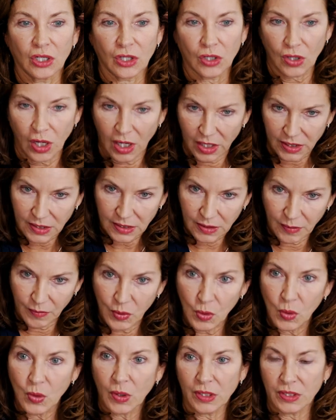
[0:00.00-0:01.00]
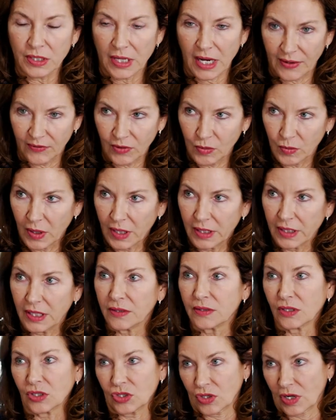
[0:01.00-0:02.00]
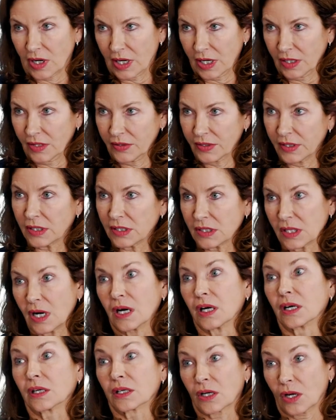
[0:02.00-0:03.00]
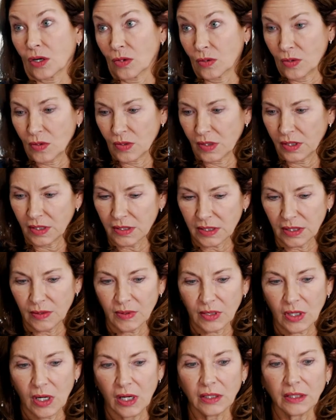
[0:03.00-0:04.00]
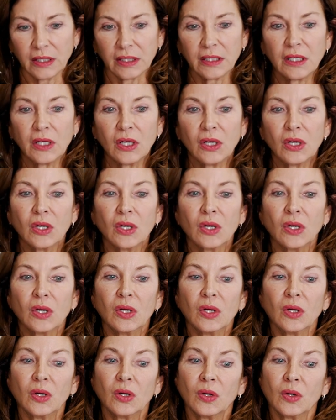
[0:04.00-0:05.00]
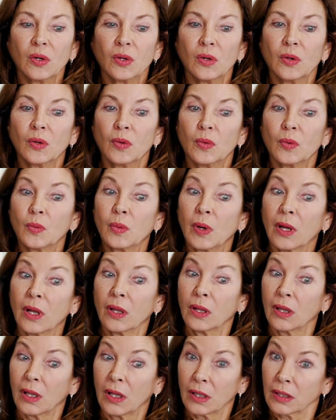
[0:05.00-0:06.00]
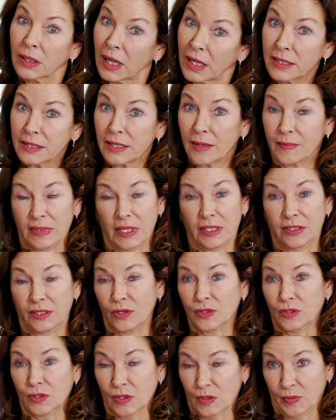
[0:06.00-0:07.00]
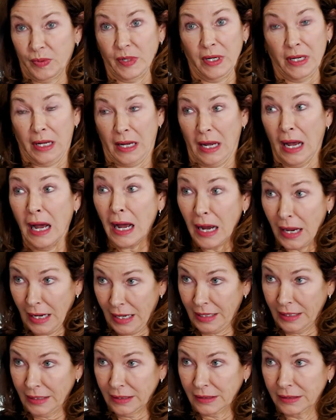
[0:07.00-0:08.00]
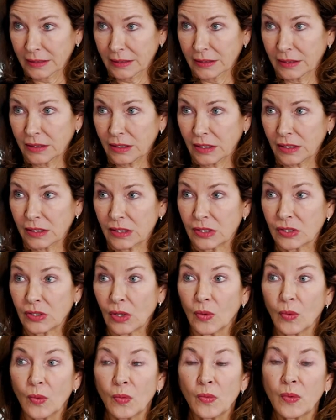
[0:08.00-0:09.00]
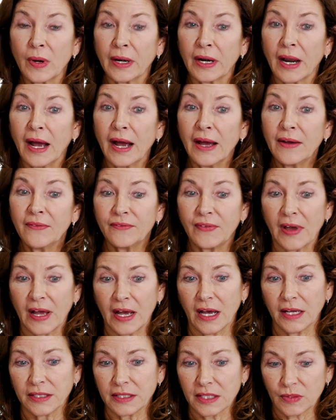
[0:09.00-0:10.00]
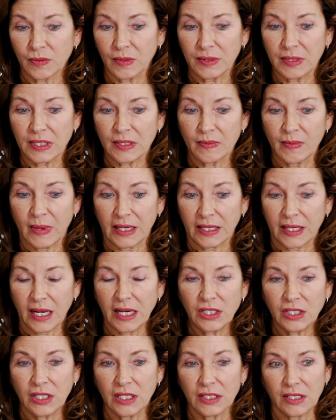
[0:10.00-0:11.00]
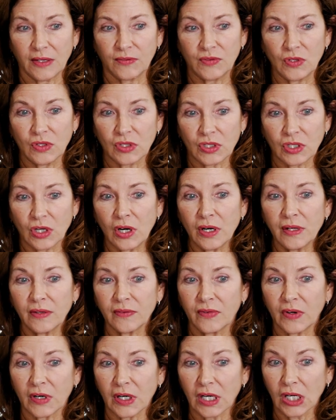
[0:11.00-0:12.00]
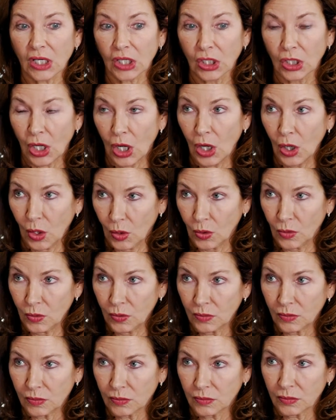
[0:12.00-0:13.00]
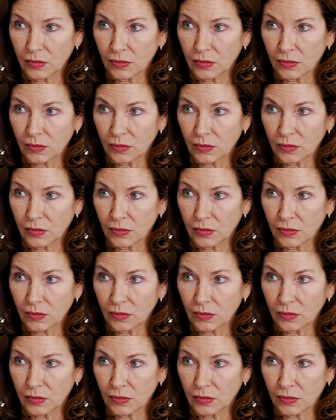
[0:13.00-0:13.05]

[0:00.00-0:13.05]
across the board to everyone in the trial, the entire cohort, as they would call it. Well, a lot of times that dose was pretty high. So what I've found is with these medications, if you start very low,